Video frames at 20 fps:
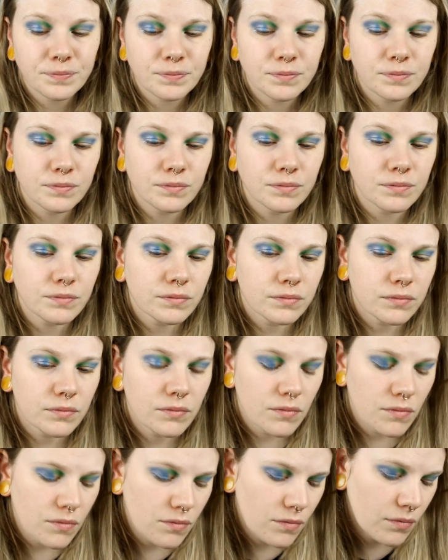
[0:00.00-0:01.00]

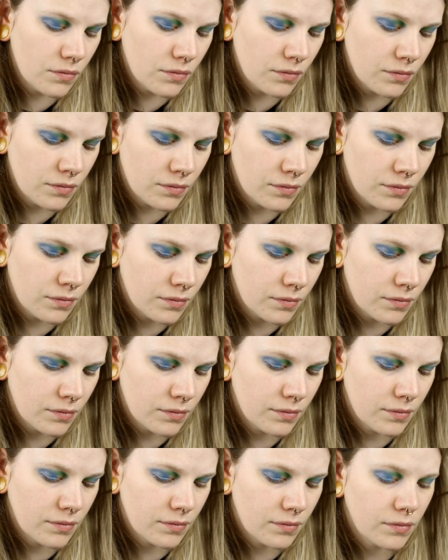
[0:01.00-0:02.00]

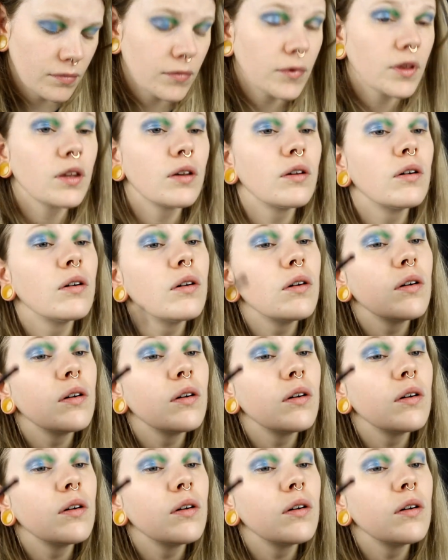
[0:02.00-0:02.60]
Nobody speaks.